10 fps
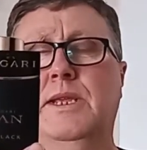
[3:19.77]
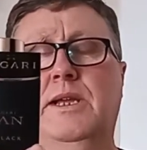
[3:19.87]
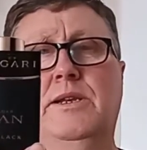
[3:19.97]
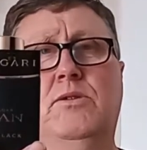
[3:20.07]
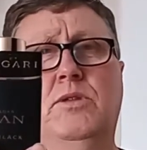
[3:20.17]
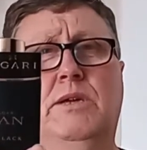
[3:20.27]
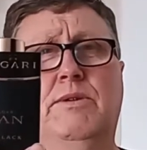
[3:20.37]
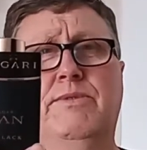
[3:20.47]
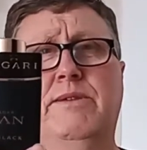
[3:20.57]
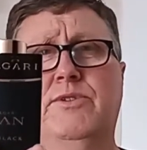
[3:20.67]
And although
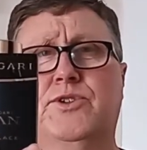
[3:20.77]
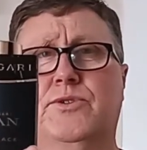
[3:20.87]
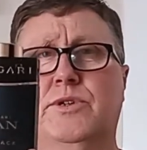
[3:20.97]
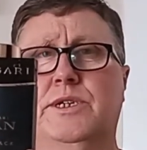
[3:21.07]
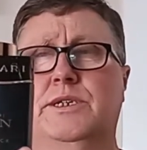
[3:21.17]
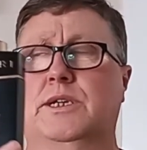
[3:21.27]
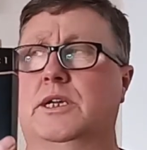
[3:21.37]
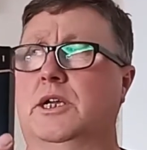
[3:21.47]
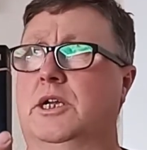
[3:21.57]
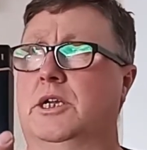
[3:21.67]
I've never tried
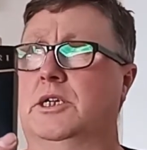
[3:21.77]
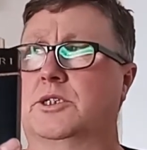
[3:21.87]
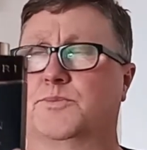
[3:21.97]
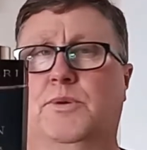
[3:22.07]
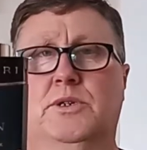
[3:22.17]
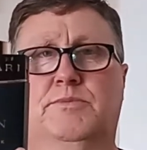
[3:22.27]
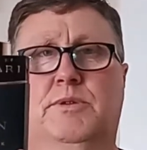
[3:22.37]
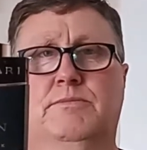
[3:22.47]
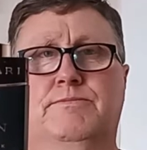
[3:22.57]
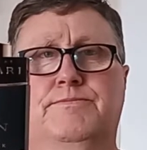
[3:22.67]
Spice
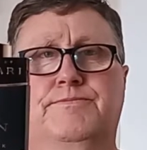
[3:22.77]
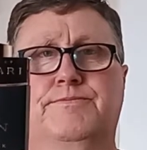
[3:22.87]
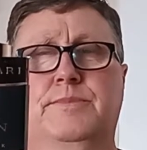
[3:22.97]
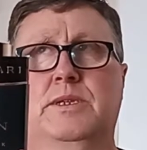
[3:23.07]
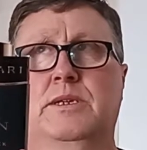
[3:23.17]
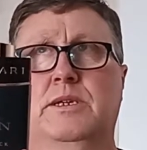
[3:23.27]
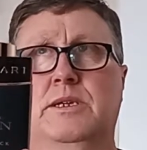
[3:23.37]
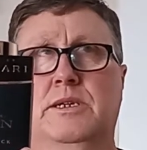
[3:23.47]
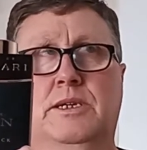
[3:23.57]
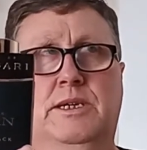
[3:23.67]
Bomb,
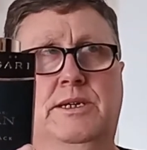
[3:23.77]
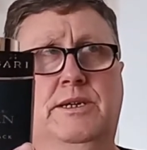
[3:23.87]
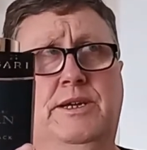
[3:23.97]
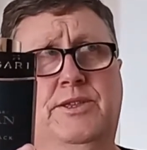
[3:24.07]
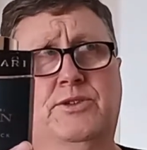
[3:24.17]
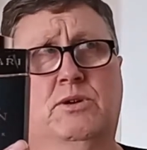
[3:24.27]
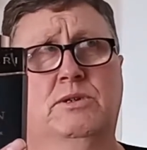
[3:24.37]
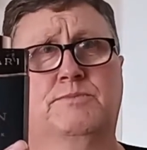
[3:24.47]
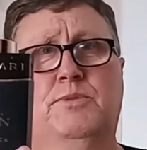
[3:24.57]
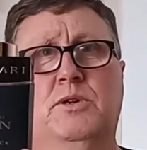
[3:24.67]
uh, at the
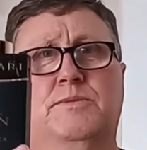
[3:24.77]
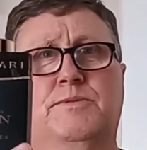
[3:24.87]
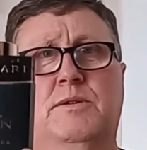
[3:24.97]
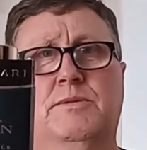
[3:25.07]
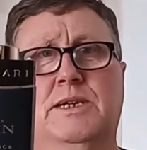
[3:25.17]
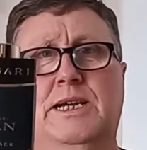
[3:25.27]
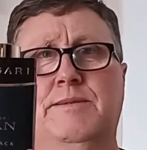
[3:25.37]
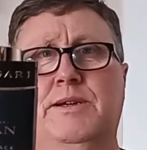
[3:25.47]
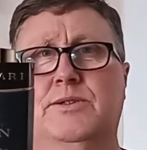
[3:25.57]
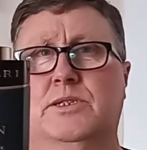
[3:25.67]
Joyce Boys pond
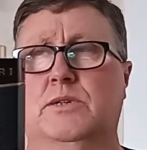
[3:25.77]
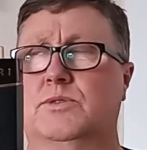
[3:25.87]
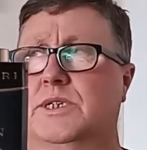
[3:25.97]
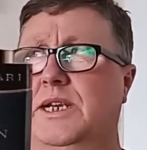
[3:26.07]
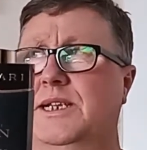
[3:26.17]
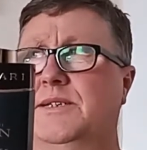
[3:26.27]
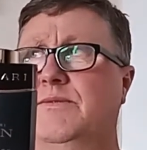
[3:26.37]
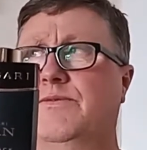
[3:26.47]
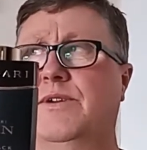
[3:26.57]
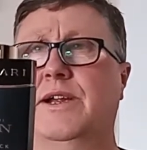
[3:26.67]
came out and I was collecting
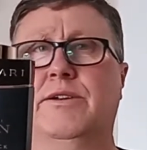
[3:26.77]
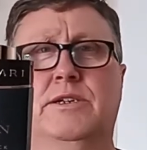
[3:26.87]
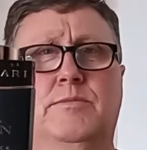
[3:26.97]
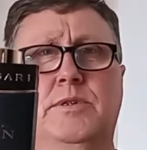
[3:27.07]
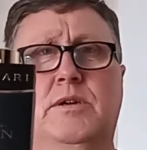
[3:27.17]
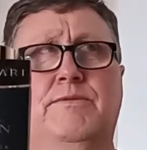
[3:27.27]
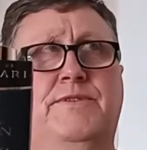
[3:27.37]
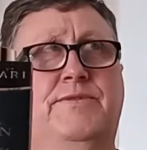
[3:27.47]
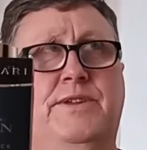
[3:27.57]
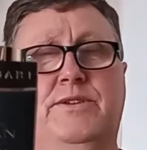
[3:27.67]
fragrance, I mean, I'm
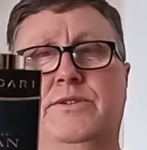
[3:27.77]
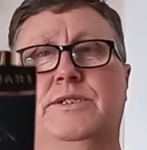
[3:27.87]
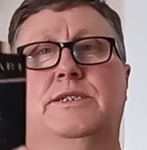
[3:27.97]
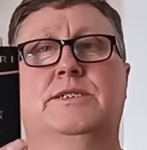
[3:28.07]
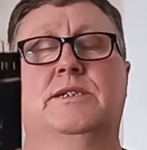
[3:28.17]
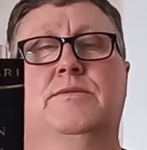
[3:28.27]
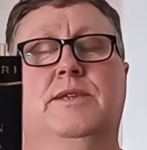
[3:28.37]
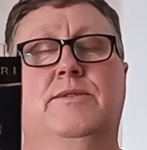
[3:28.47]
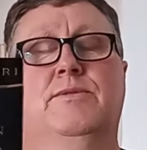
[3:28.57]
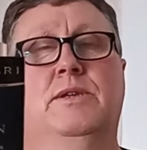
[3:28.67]
59 years old
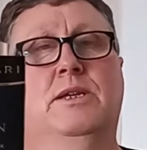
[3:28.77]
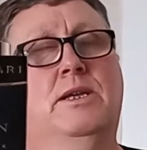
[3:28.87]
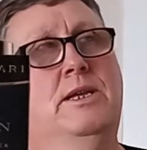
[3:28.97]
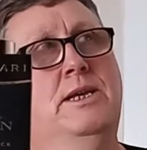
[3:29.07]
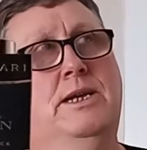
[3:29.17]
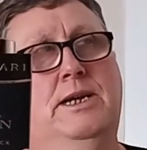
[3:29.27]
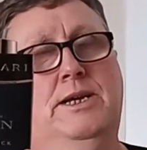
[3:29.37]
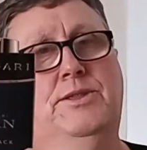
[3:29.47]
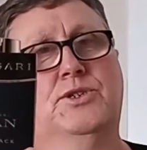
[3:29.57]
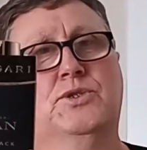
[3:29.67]
now.
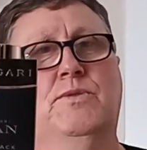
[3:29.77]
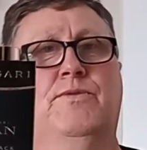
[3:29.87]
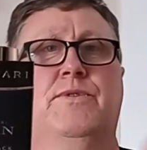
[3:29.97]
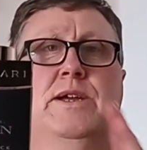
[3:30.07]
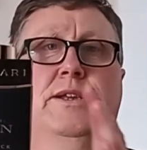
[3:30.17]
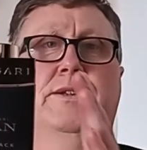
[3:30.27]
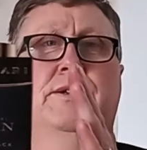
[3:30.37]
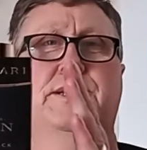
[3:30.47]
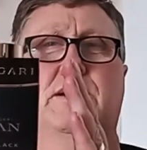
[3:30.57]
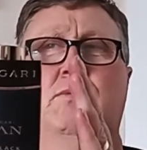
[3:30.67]
And there's some fragrance I
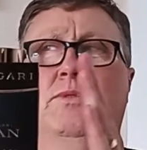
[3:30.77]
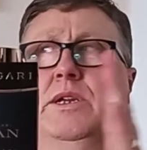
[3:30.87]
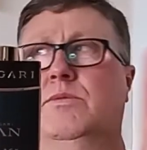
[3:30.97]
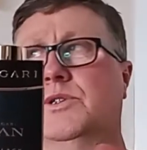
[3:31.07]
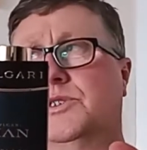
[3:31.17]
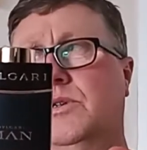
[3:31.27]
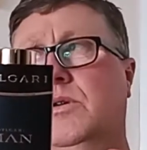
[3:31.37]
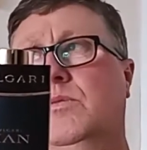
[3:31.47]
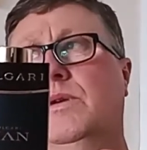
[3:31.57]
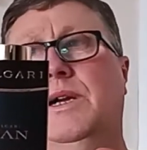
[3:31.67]
don't really want to
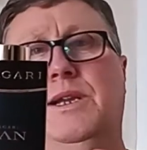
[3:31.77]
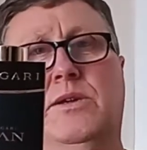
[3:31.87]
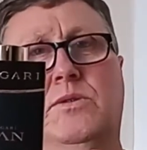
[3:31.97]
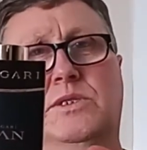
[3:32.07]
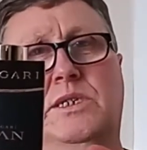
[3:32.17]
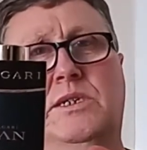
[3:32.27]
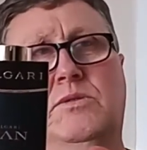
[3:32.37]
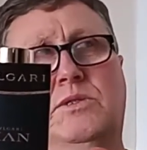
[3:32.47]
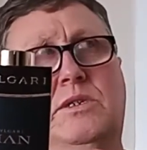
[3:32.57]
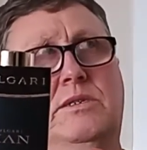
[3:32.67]
start wearing because it
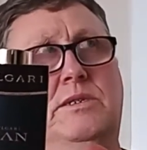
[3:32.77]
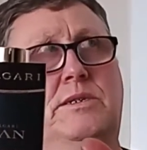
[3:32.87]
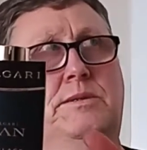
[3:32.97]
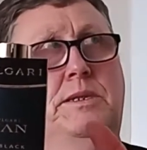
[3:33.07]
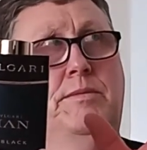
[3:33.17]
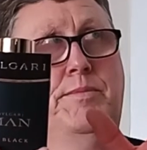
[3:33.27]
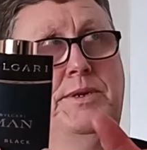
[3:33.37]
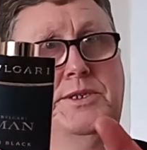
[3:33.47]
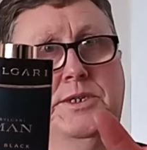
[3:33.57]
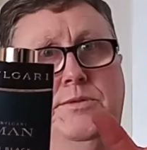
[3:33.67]
looks like they're a
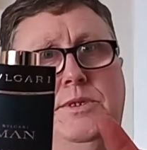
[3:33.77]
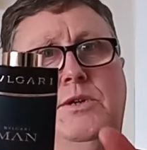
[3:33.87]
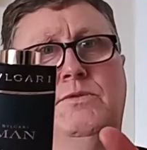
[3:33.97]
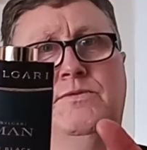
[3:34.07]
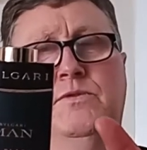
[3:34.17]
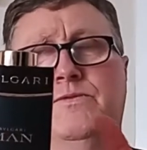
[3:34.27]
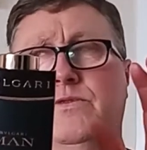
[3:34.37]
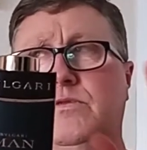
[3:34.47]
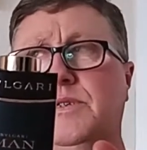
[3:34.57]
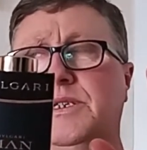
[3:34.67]
bit too youthful
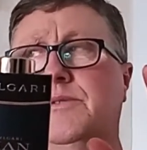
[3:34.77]
for me.